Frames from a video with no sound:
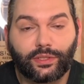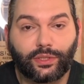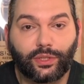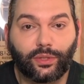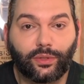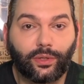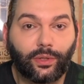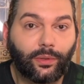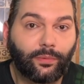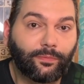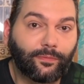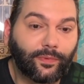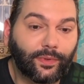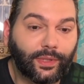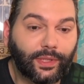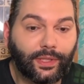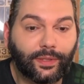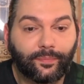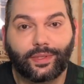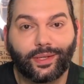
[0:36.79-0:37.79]
So
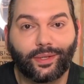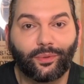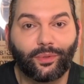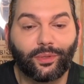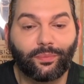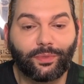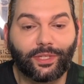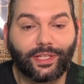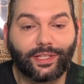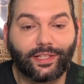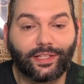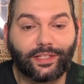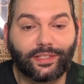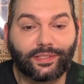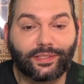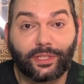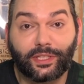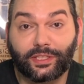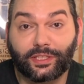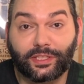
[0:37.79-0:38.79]
hopefully it will be at
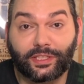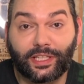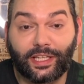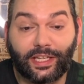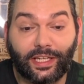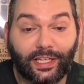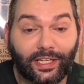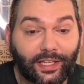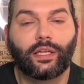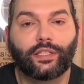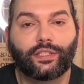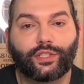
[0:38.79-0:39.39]
least entertaining.